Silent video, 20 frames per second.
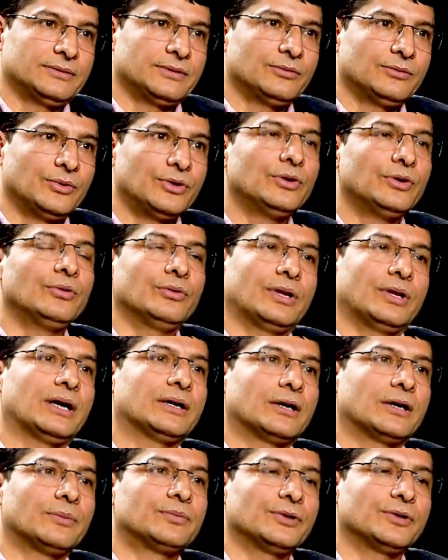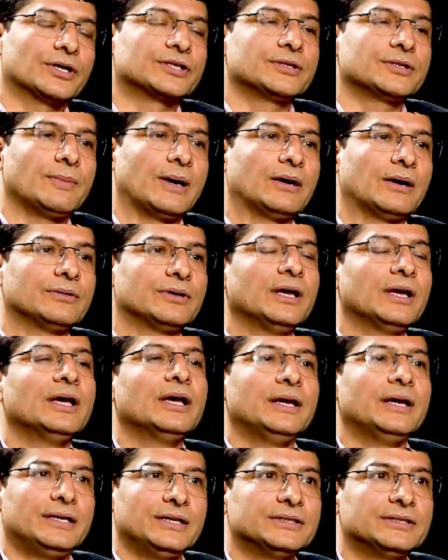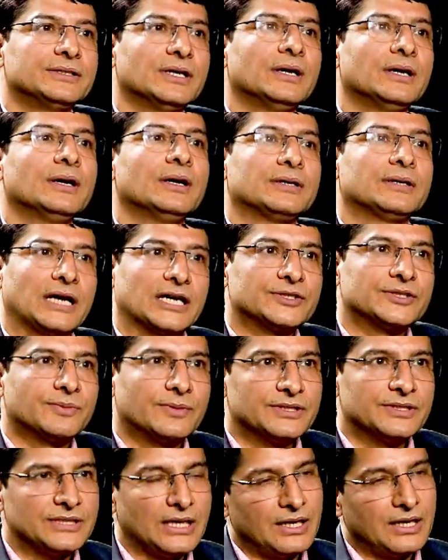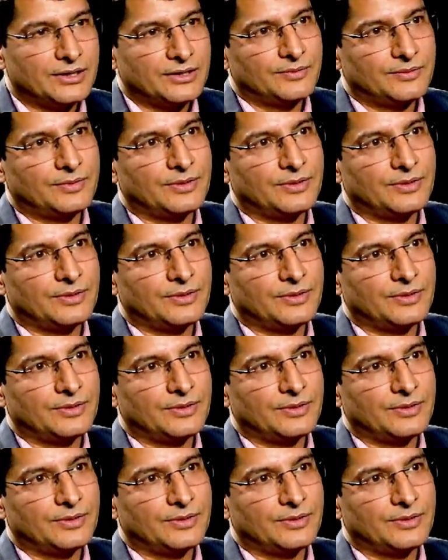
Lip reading: We know that up to X amount, it is tax-free salary.